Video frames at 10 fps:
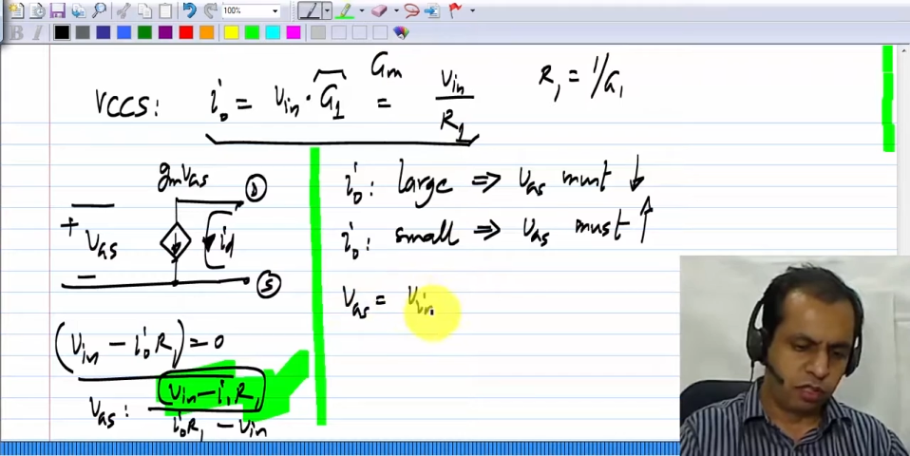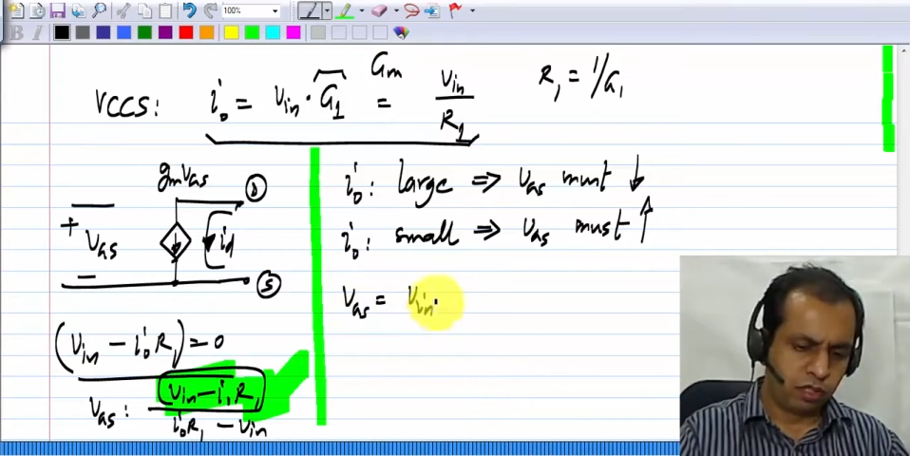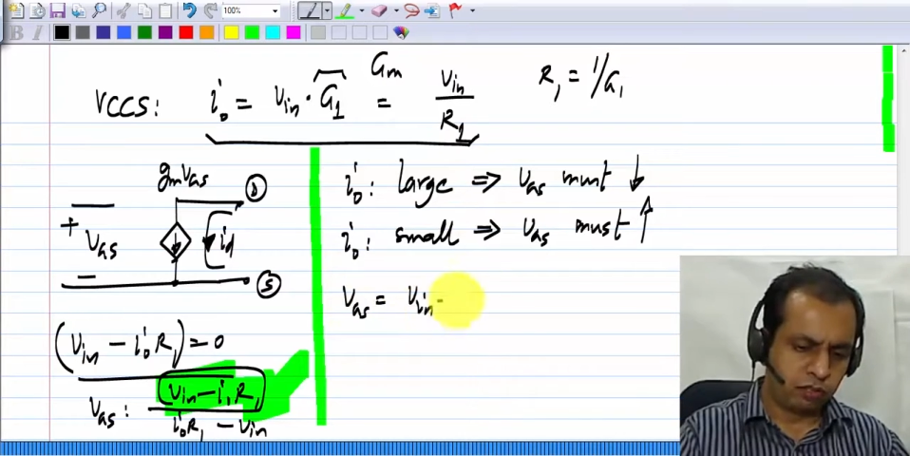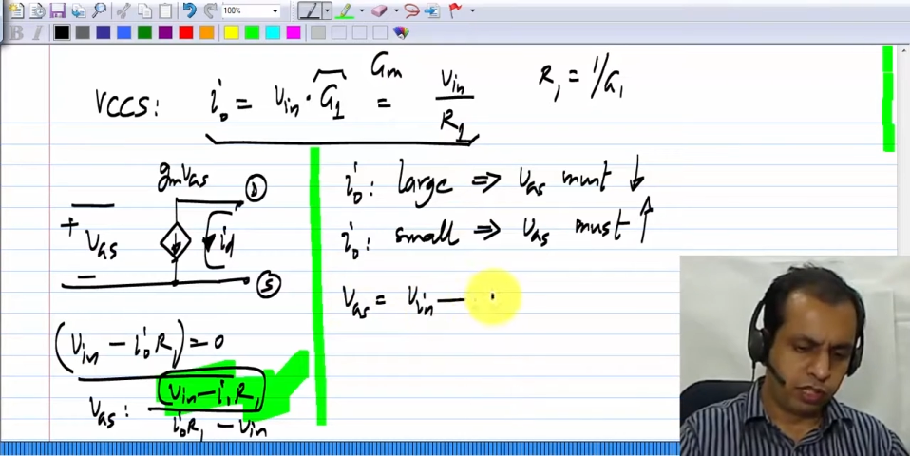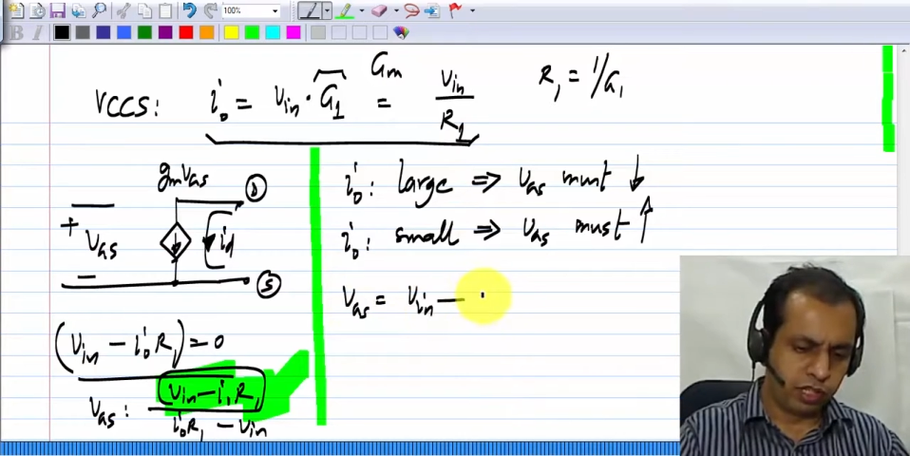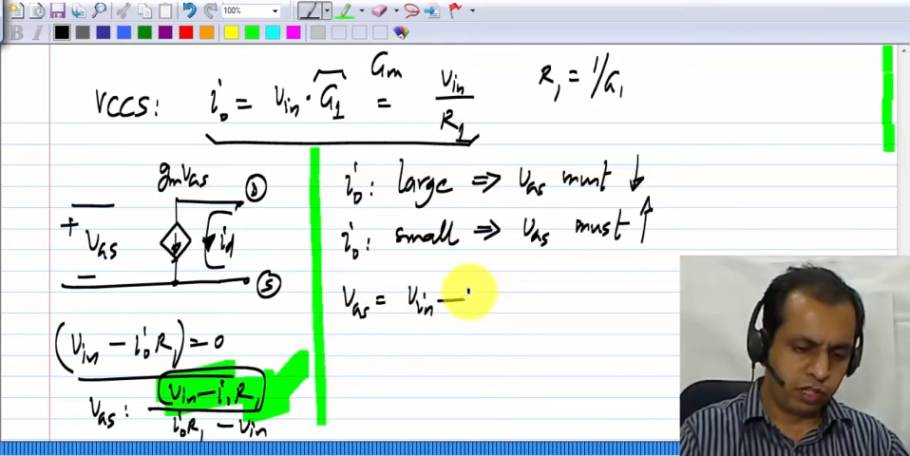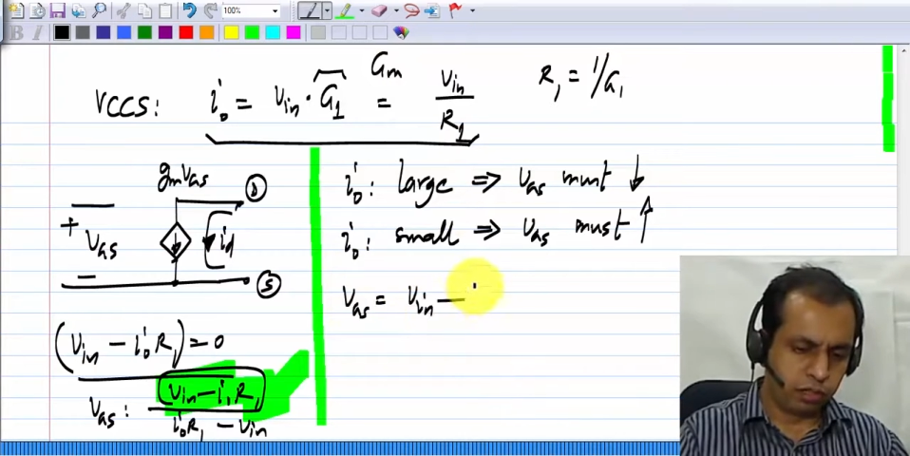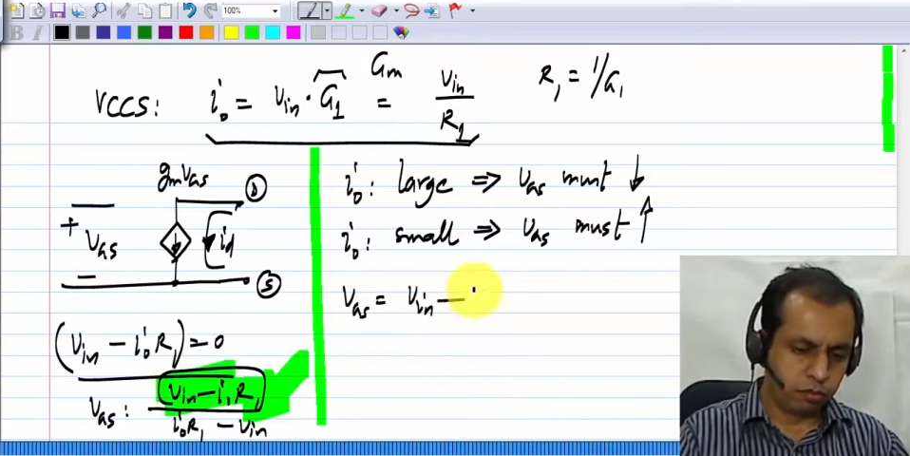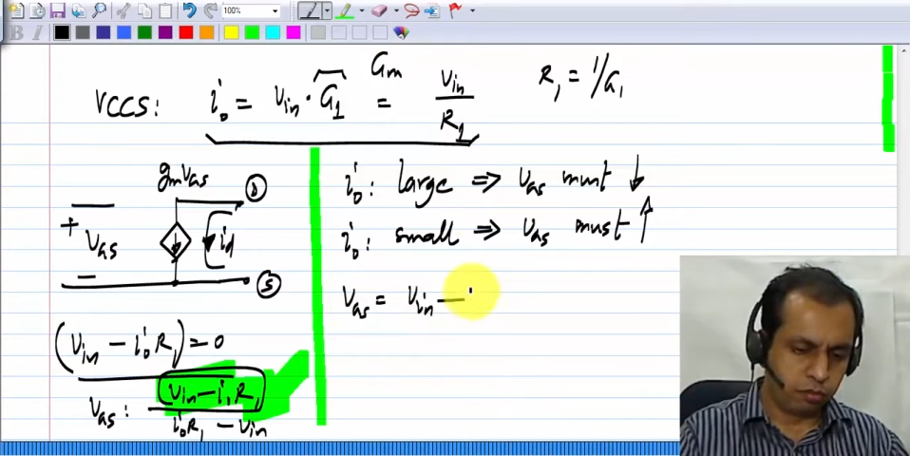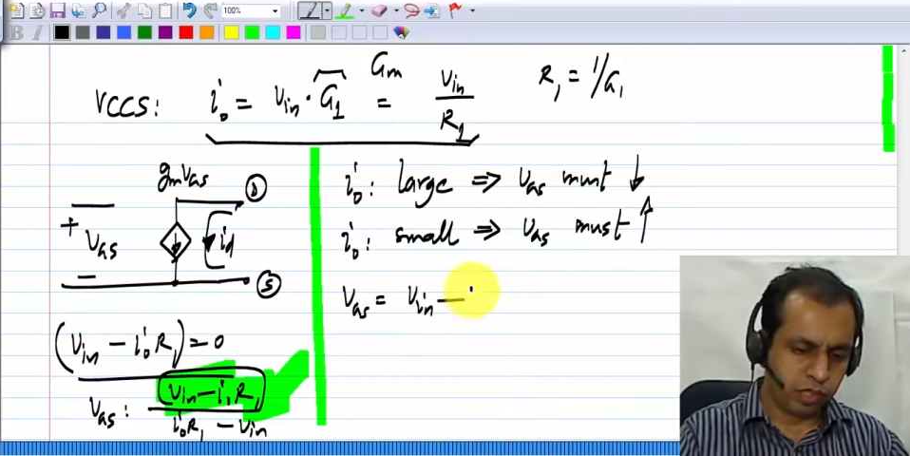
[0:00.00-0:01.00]
V in
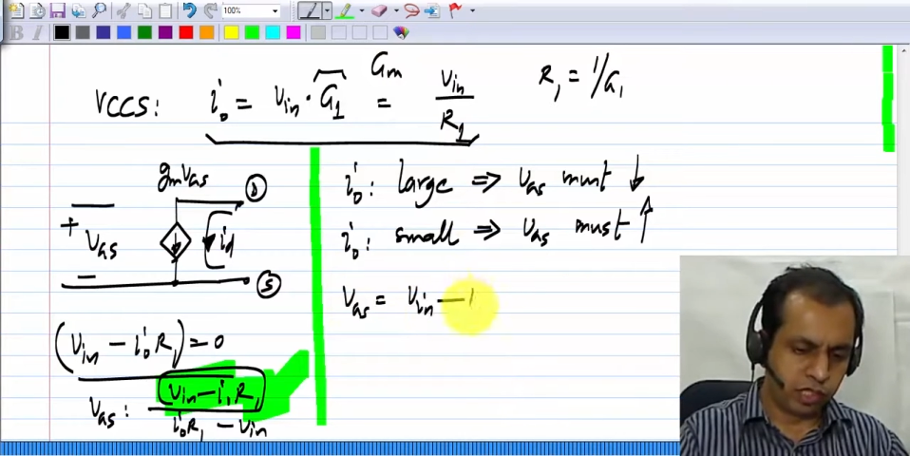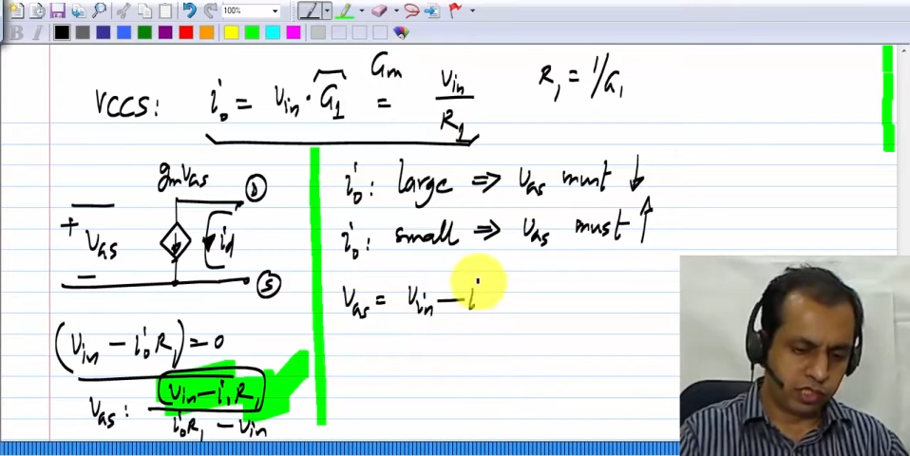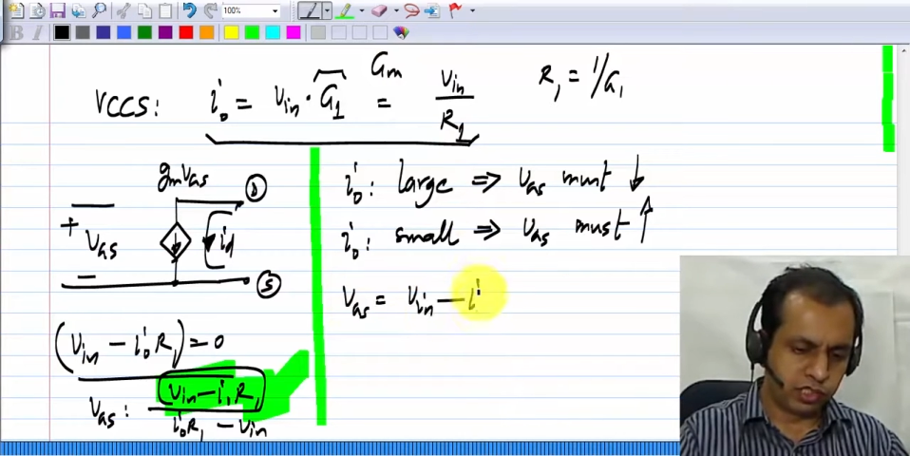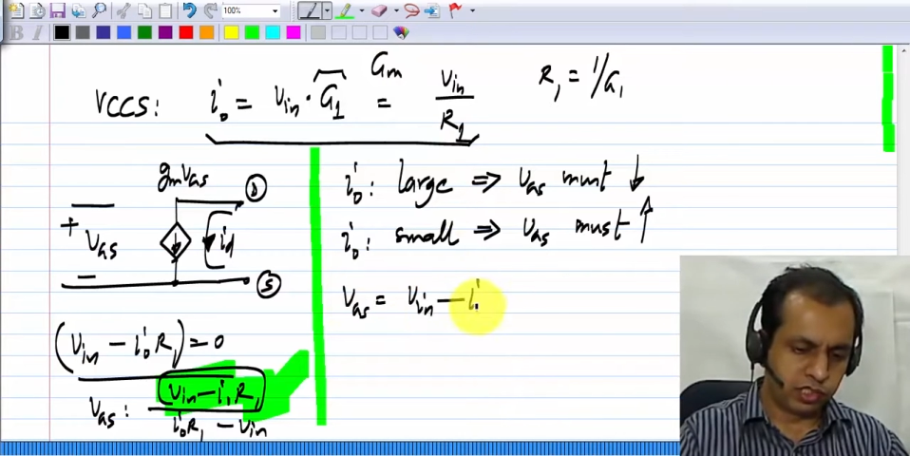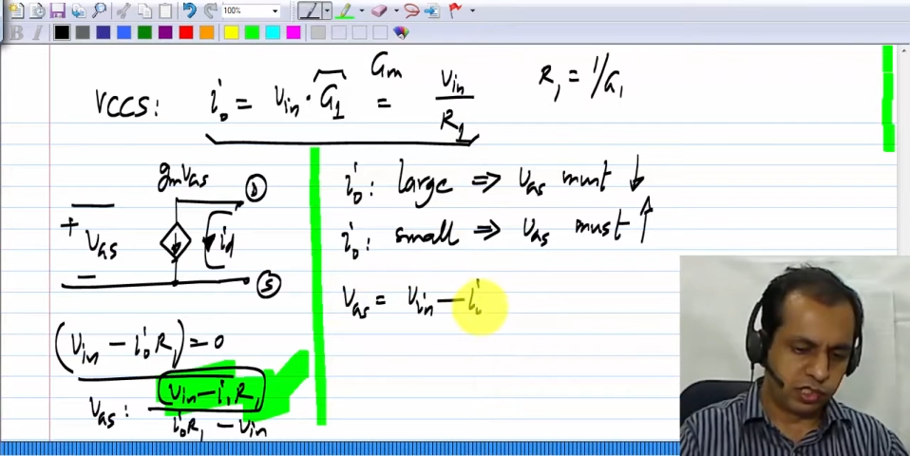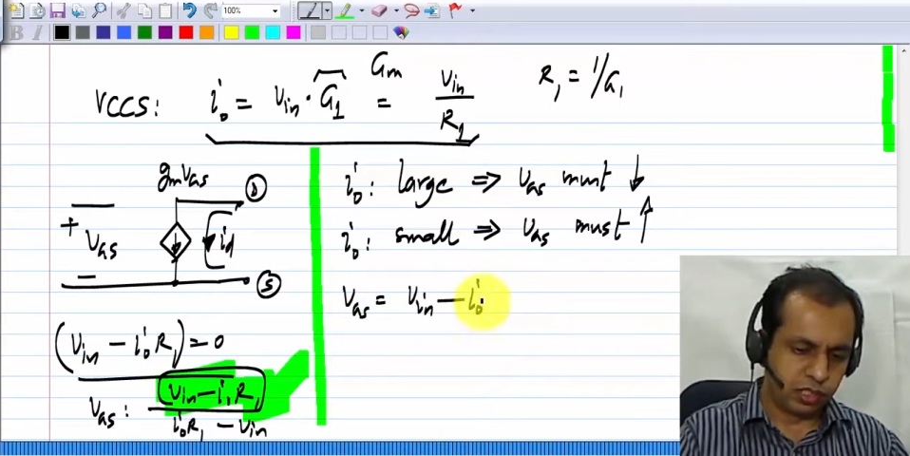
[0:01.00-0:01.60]
minus